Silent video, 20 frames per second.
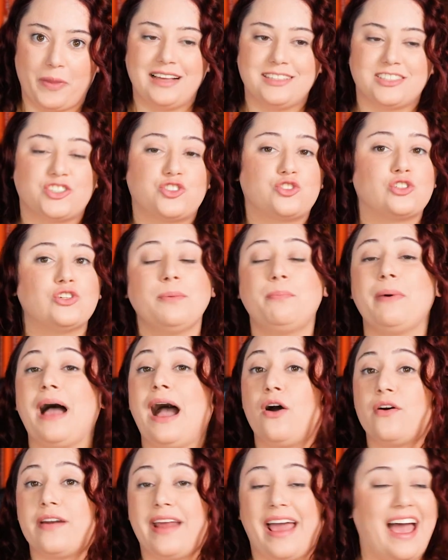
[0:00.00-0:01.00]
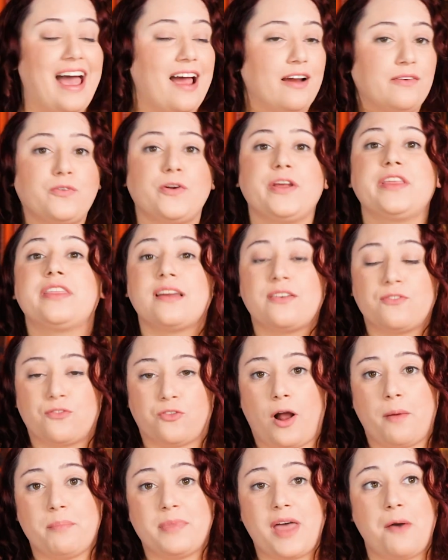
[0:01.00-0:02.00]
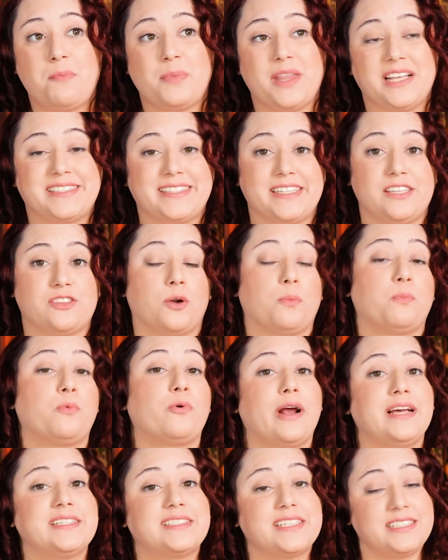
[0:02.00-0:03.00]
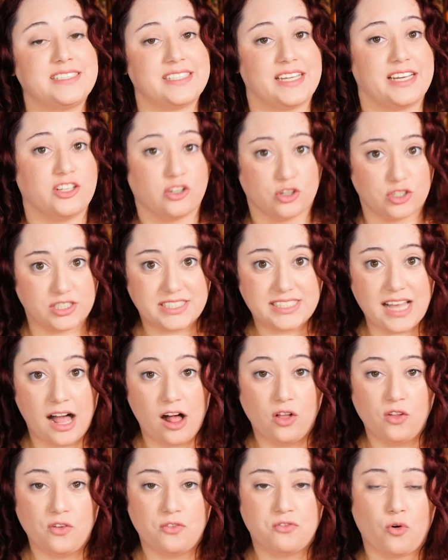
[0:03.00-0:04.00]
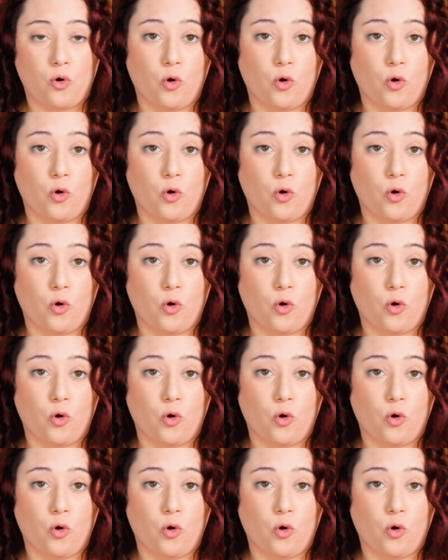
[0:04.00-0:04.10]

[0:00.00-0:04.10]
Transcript: strip out everything from them that's either present in yourself